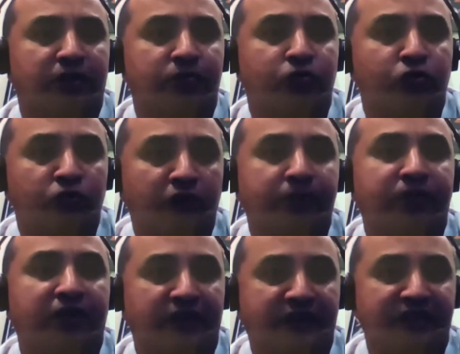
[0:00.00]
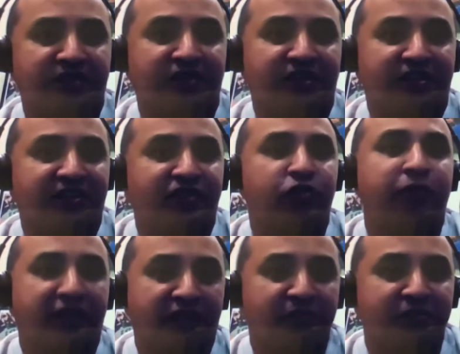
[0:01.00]
move up the ladder to
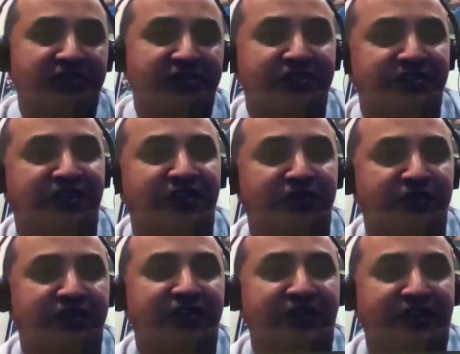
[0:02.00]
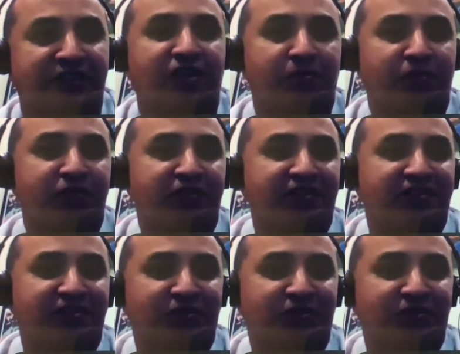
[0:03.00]
become a 6A within the next couple of years.